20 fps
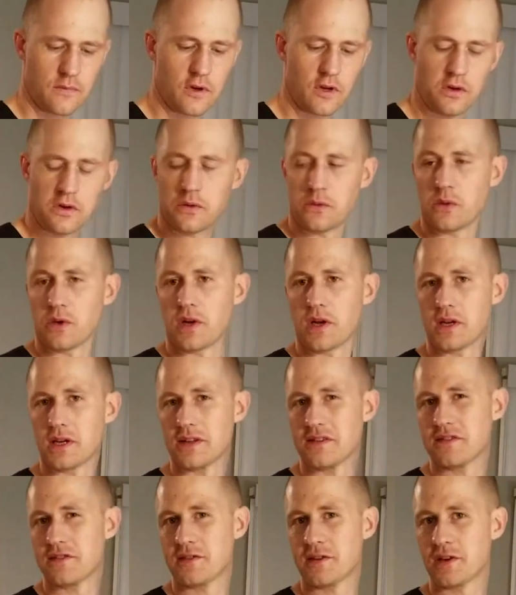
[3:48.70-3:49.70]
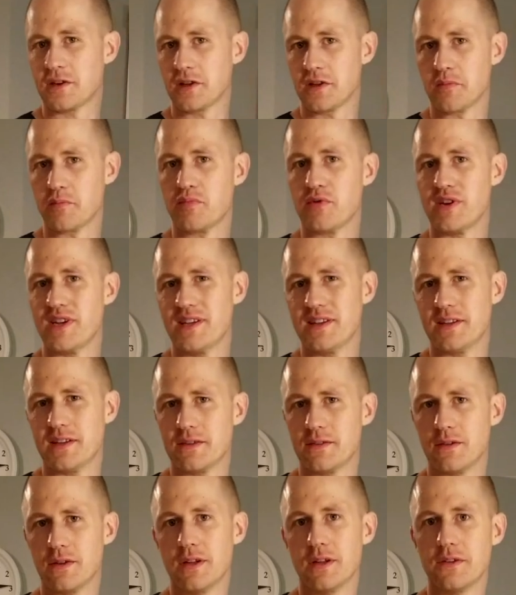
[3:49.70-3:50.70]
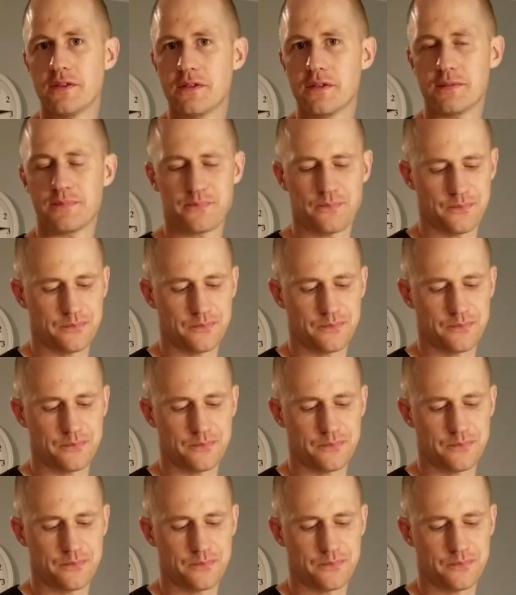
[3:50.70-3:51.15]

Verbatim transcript: Don't want to necessarily breathe into this.